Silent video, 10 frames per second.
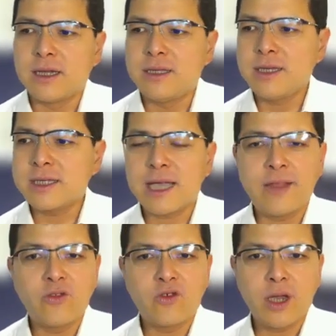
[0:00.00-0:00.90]
this
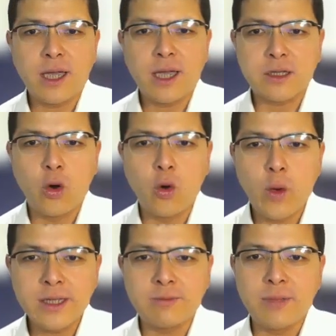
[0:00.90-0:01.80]
country has
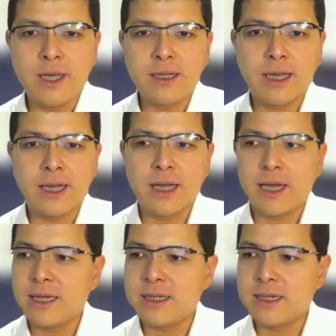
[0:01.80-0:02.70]
always been,
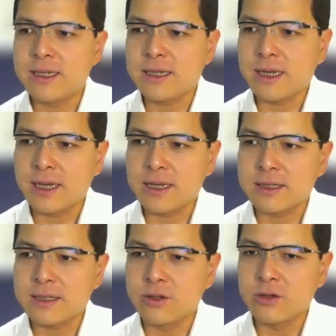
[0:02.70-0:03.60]
I think,
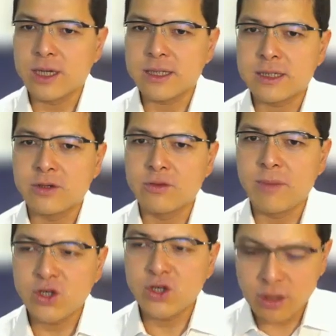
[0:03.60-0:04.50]
as you
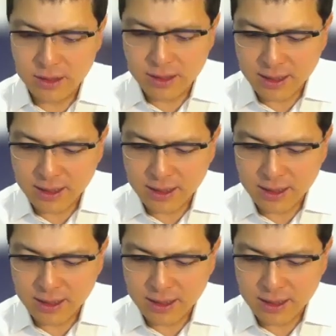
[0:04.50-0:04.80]
mentioned